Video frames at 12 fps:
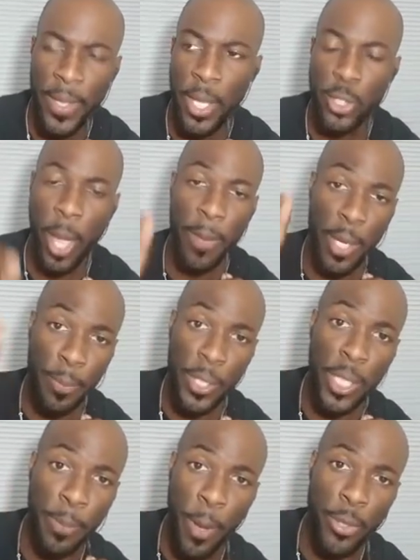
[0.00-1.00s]
So I'm going to put
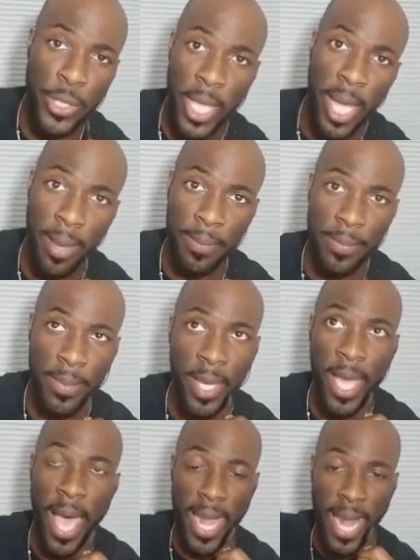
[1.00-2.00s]
the post up,
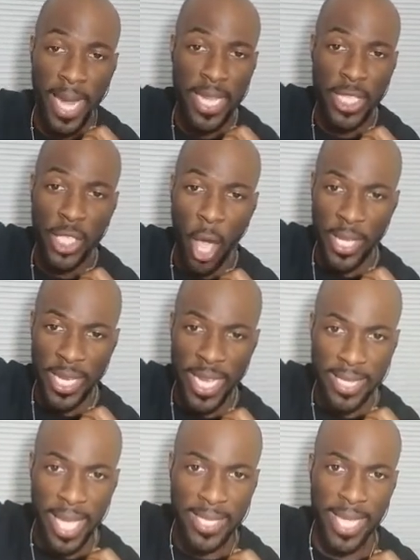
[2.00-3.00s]
and I need y'all to
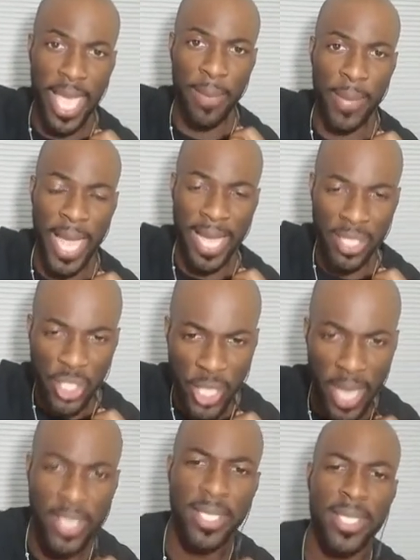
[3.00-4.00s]
hit that timeline.
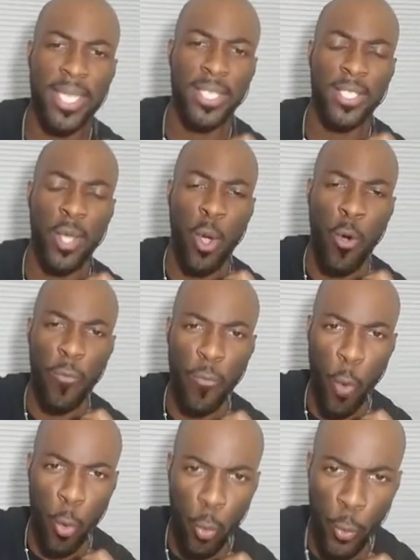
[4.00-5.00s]
Justice
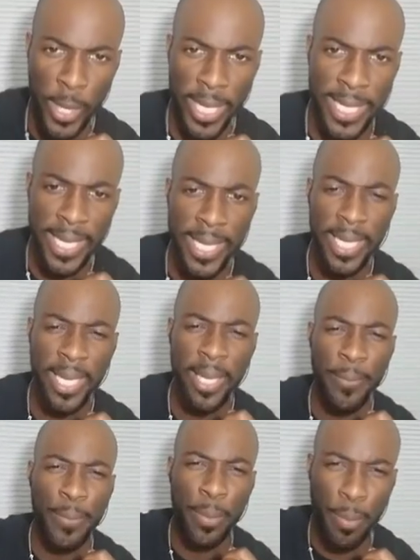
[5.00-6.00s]
for Willie
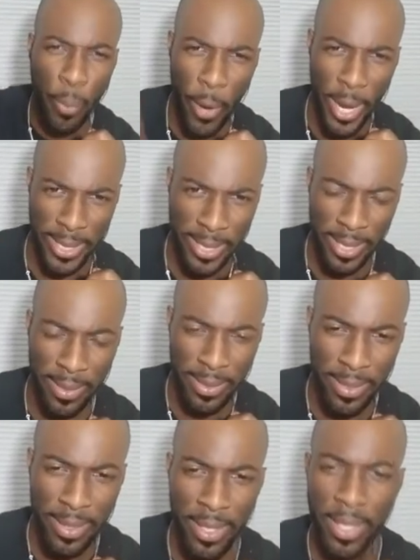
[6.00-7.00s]
Preston.
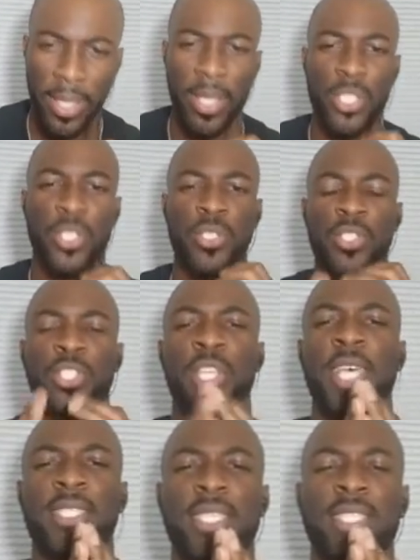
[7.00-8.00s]

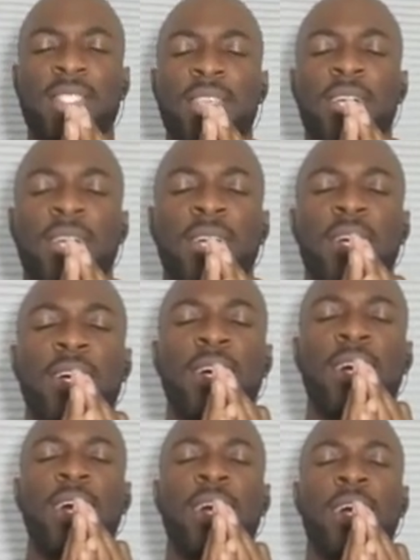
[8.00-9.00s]
Justice.
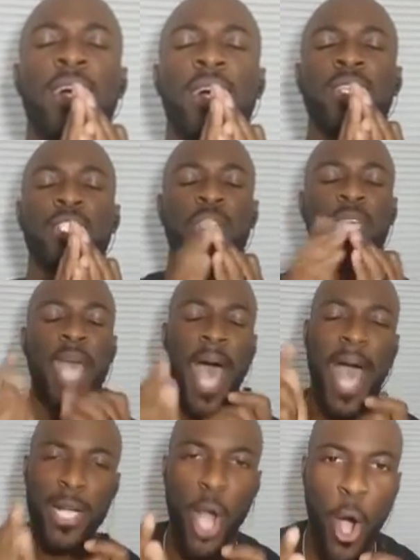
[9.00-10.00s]

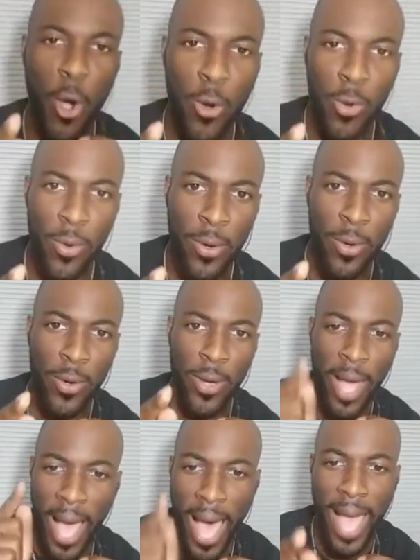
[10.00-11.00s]
Chicago,
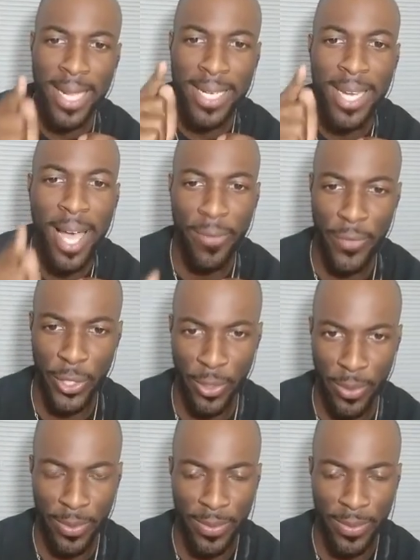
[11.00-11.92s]
I love you.